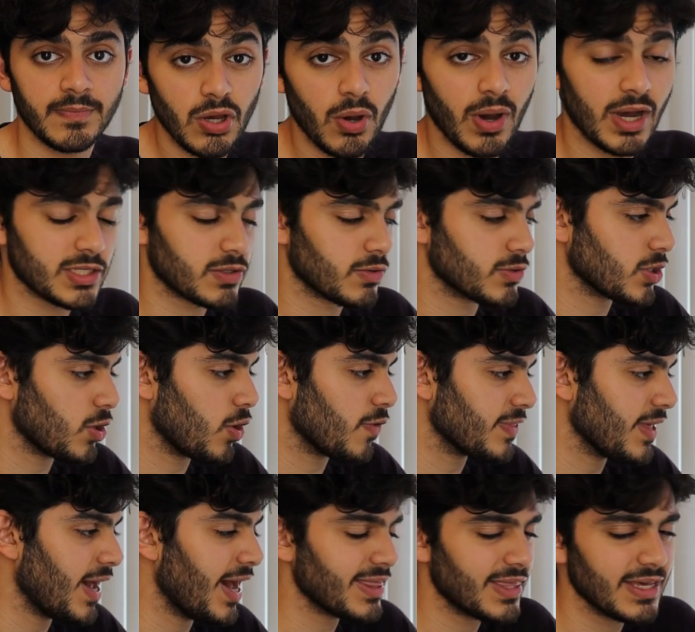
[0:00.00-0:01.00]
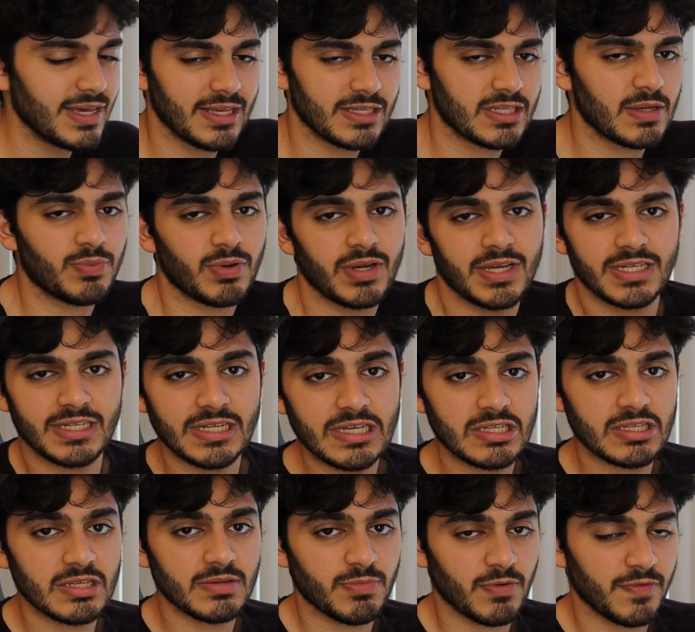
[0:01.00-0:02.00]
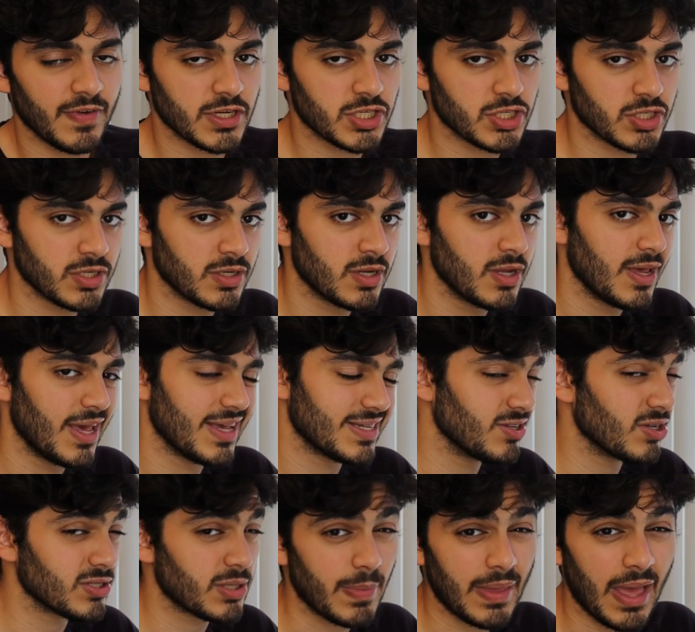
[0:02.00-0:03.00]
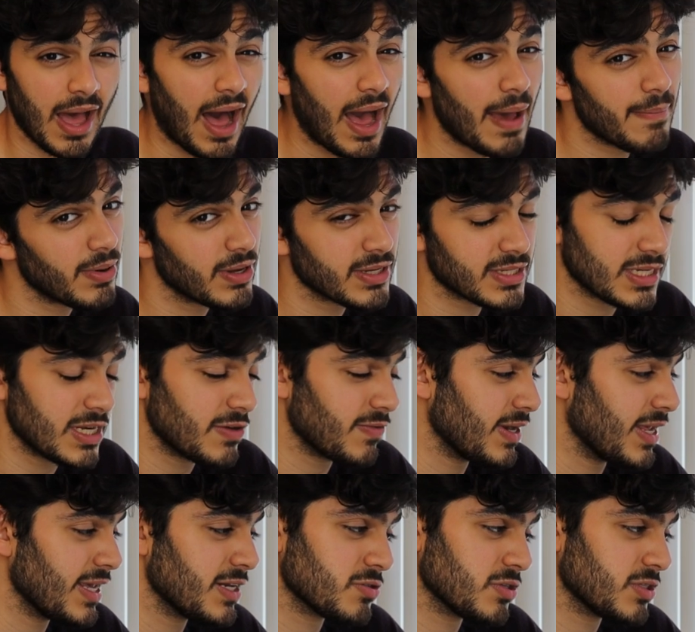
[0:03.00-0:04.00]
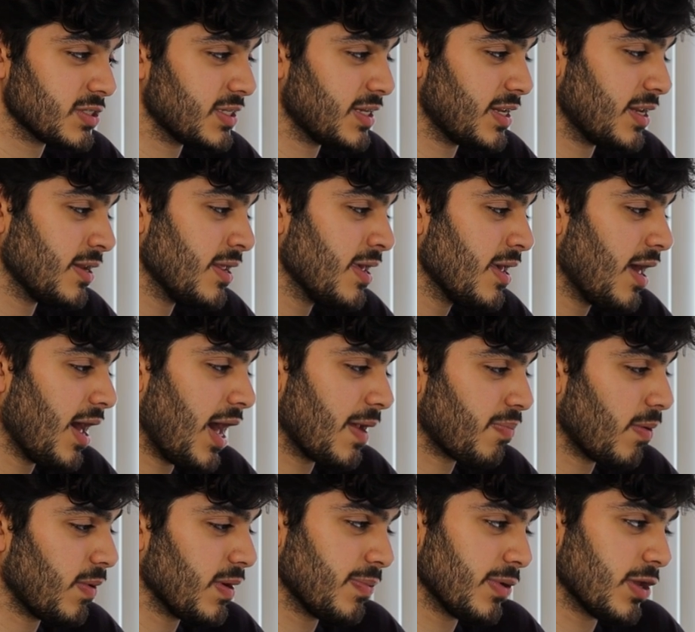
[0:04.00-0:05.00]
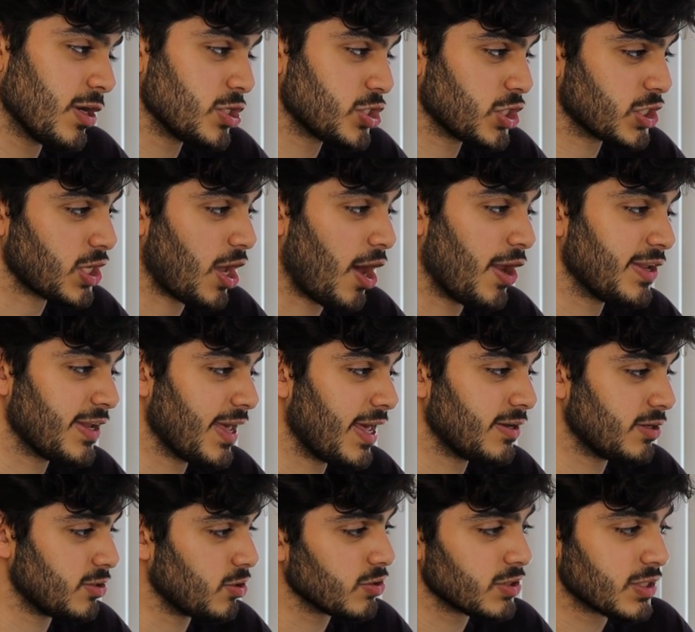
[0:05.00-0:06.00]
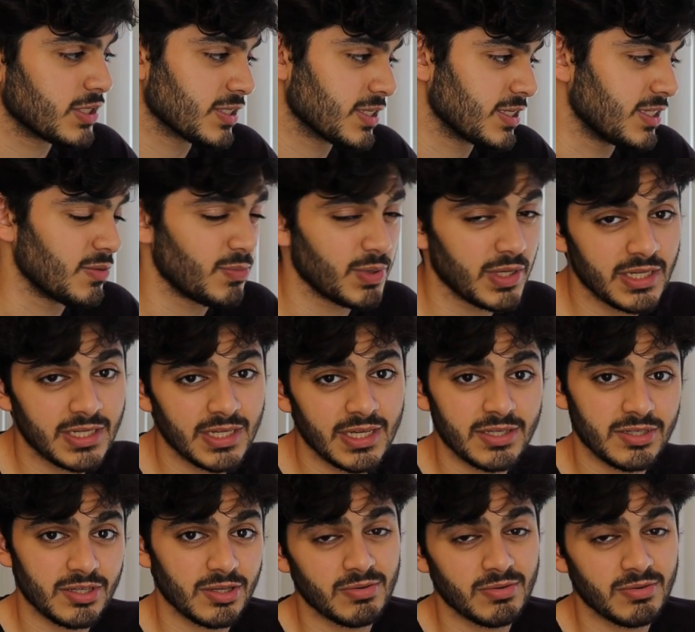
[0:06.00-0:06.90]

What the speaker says: So as a result of that, I think it's a pretty decent profession. It's not something I'm personally really interested in. I'd probably put it just under endodontics in the B tier,